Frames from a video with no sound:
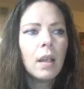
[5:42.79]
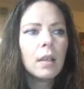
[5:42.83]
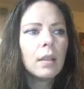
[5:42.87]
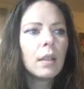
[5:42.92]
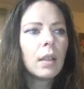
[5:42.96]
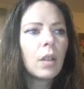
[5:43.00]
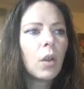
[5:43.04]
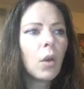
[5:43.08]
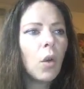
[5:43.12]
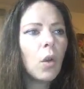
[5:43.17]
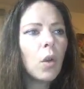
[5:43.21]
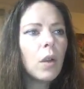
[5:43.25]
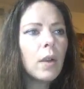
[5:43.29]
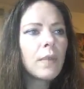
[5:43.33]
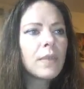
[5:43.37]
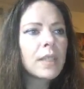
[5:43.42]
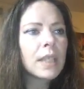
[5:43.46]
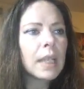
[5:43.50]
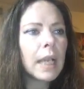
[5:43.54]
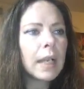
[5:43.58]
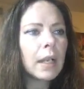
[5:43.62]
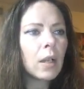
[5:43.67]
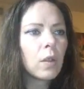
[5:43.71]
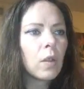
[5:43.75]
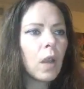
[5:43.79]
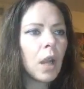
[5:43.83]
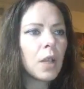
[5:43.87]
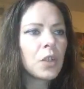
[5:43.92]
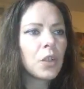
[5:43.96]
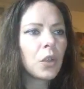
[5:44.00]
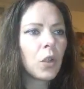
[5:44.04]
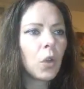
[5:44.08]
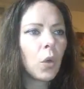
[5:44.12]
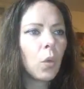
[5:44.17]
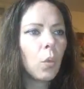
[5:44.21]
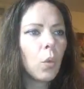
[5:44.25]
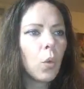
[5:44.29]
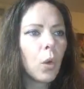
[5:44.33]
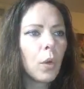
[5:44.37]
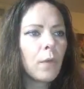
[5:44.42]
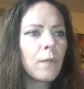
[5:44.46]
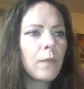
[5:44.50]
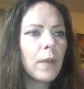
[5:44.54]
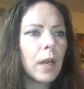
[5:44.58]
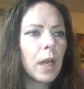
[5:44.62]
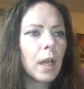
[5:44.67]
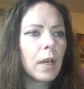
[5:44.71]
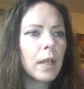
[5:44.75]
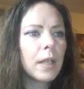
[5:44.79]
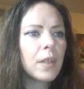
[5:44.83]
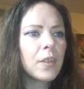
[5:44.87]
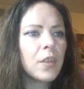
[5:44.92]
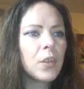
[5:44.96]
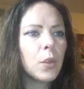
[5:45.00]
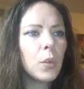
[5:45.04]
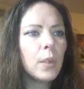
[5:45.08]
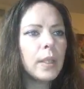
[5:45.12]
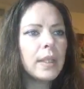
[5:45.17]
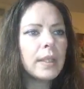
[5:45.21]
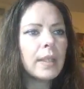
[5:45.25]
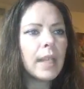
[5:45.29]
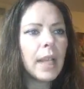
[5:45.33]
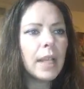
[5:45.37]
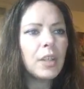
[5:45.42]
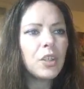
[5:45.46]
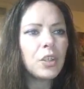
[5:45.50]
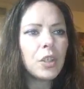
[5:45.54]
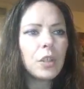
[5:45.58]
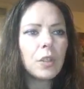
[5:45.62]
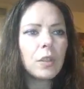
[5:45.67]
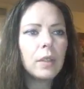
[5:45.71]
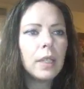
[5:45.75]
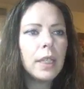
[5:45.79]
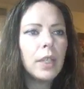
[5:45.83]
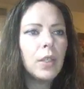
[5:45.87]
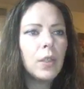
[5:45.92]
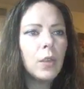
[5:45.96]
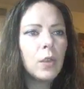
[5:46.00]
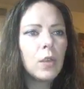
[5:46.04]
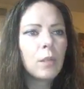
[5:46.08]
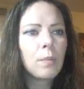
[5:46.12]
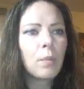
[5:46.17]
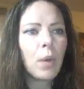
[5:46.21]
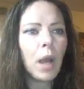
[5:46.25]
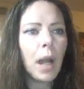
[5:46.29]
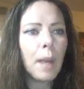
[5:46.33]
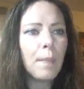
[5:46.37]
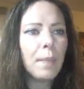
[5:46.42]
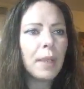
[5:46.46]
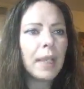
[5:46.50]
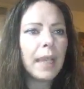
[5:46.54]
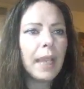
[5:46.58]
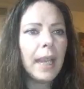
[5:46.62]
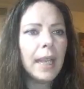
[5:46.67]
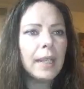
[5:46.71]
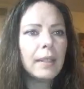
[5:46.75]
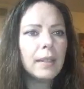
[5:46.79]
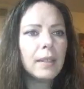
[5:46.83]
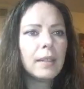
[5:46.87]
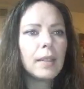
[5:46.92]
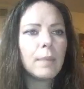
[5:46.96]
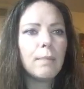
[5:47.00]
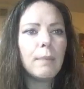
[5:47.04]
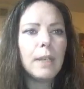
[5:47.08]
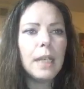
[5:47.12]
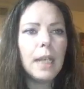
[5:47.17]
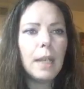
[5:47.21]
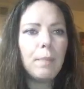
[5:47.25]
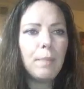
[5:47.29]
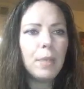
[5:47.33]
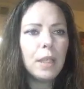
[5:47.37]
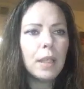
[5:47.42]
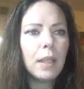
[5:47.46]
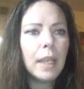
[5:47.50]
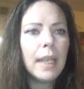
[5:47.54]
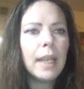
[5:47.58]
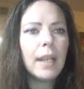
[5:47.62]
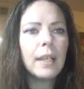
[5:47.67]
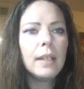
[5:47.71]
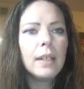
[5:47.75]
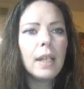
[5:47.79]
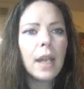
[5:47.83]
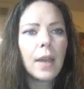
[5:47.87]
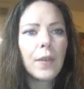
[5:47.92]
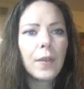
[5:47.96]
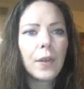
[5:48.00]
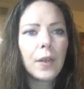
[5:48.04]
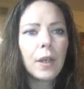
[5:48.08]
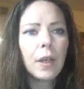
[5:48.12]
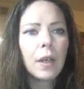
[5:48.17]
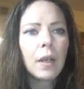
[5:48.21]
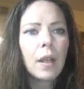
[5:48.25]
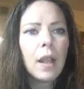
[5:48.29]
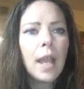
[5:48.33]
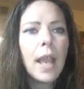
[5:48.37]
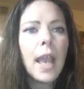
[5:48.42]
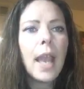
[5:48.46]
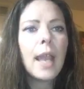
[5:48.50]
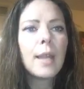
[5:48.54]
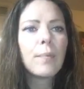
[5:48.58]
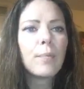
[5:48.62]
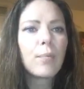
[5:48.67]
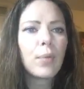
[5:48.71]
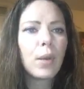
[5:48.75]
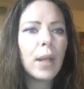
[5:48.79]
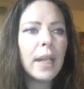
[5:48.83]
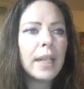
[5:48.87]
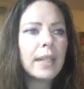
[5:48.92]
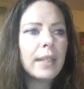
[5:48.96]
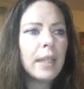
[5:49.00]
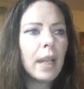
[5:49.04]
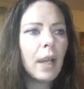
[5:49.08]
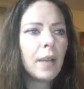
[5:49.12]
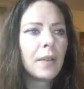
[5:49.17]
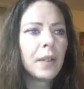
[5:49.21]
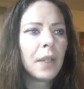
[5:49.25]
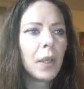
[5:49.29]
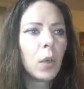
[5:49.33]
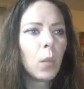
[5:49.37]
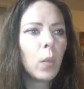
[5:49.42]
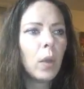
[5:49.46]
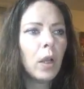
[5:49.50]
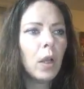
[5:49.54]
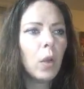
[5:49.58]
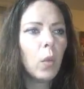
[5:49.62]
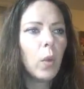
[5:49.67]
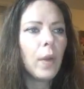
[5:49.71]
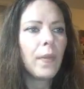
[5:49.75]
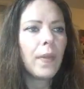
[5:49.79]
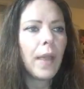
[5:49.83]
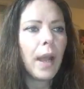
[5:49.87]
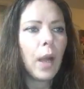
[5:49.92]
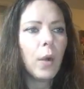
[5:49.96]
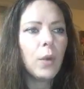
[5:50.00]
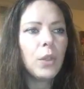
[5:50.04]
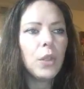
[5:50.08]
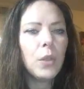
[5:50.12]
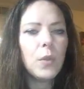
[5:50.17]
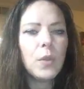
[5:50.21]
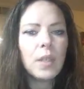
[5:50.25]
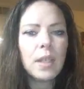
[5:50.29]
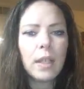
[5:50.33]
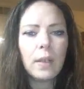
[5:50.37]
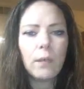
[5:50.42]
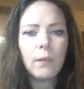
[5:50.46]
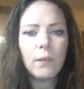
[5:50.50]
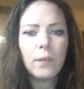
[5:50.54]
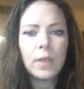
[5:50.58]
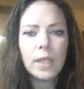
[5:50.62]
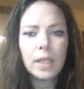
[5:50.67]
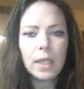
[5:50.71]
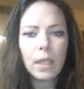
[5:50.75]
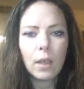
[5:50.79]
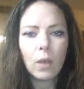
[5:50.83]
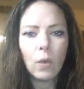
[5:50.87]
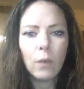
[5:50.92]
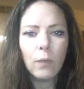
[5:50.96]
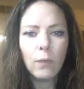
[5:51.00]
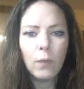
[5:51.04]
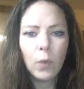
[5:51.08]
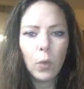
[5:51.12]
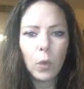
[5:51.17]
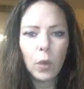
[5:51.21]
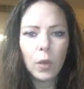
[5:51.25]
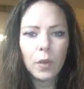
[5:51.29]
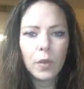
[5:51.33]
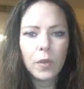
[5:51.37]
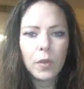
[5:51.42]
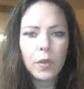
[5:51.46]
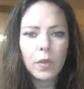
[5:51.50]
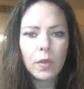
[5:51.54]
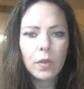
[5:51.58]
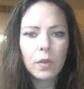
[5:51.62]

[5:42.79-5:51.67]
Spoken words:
The goal of psychological warfare is to intentionally use propaganda to manipulate another and break down their will without using physical force.